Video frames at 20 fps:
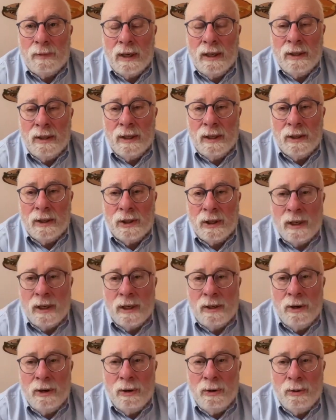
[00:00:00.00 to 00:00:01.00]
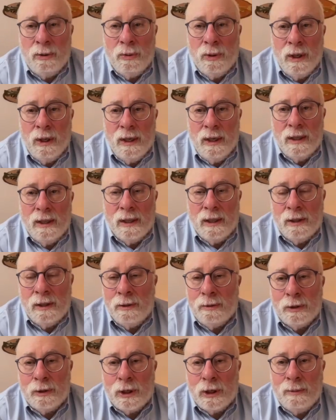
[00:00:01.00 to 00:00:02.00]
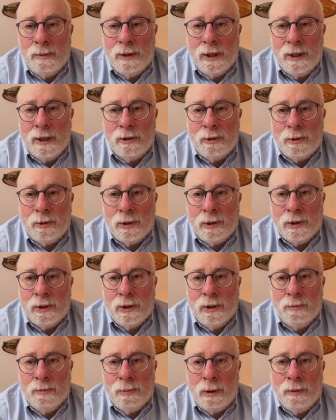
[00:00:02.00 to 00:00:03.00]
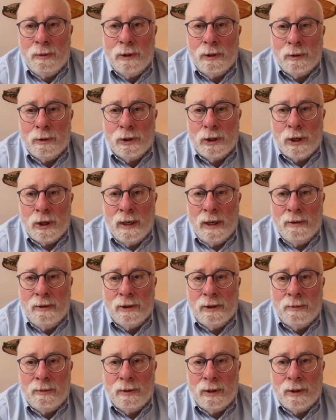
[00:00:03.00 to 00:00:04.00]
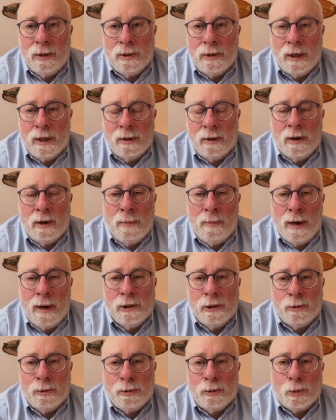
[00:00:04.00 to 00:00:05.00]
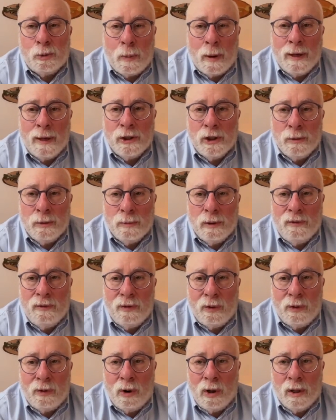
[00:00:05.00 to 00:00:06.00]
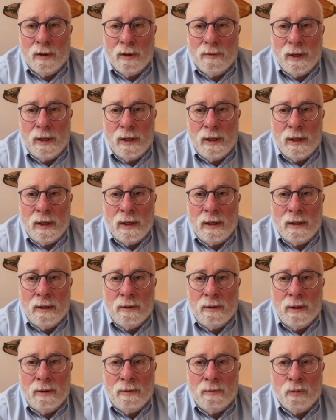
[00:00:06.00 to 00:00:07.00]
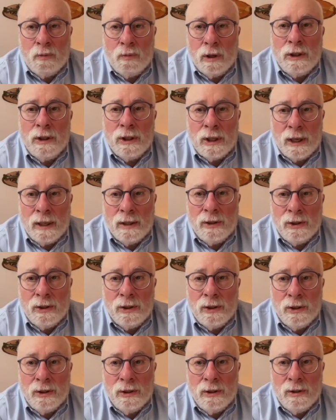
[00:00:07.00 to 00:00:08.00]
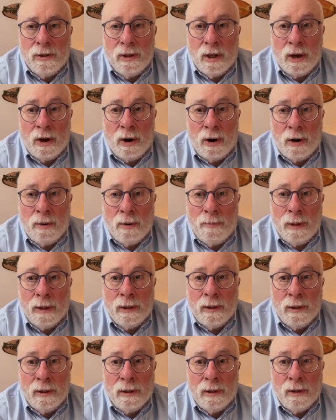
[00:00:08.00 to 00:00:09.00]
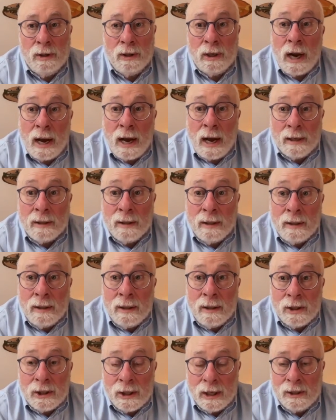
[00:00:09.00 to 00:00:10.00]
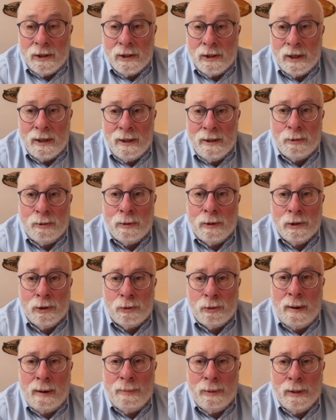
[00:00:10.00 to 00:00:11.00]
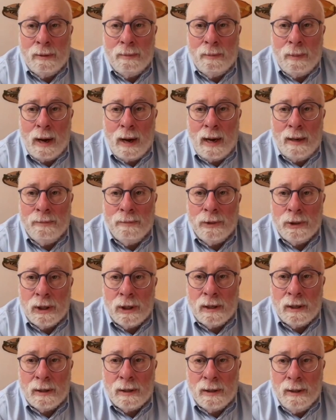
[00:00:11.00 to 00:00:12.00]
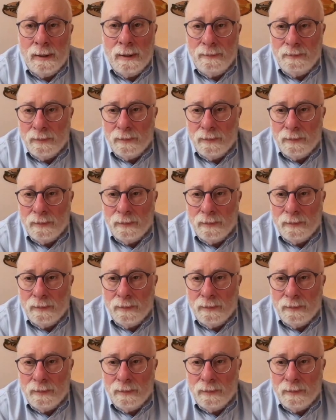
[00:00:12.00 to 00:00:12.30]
in this. And I know that there are some on the pro-Israel side that say, well, Hamas is responsible for all of it. And in one sense, they are, but they're not, in the sense that Israel's dropping the bombs that are,